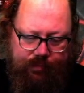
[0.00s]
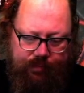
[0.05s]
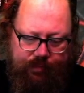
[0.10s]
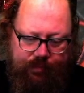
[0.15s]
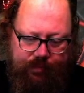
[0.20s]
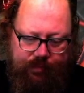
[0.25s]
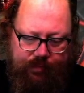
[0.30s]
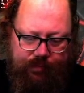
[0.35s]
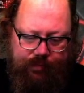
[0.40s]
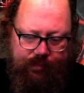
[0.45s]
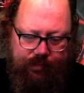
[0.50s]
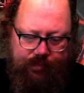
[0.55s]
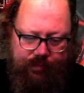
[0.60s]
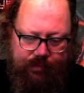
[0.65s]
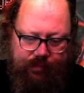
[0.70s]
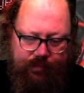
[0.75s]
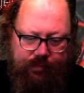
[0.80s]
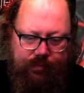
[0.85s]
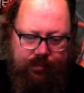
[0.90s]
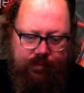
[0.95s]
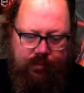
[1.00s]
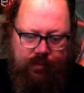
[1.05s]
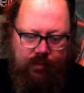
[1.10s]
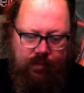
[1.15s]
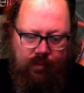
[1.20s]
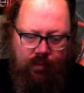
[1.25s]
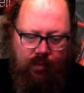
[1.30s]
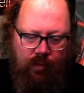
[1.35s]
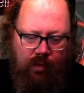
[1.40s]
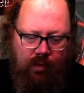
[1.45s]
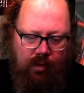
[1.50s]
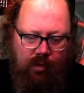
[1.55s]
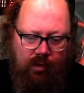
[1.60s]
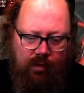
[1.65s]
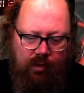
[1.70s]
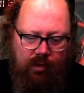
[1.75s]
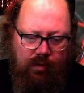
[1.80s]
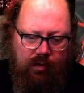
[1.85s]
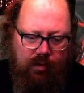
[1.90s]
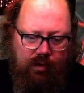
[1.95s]
that tells
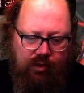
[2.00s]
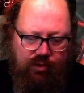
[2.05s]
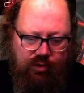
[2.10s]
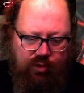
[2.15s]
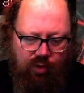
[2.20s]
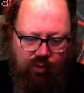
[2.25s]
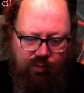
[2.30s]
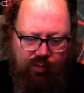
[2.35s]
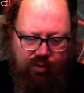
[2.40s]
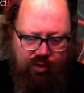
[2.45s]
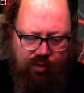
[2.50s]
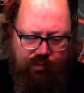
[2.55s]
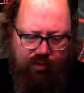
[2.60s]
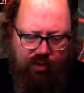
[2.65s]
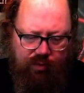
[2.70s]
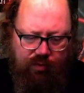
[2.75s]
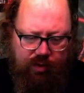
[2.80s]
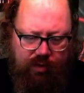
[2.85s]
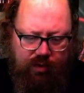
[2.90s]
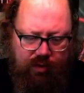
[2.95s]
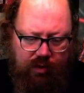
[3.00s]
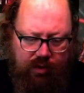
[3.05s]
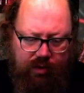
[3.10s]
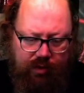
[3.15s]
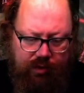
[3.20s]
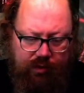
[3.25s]
you unlock finished.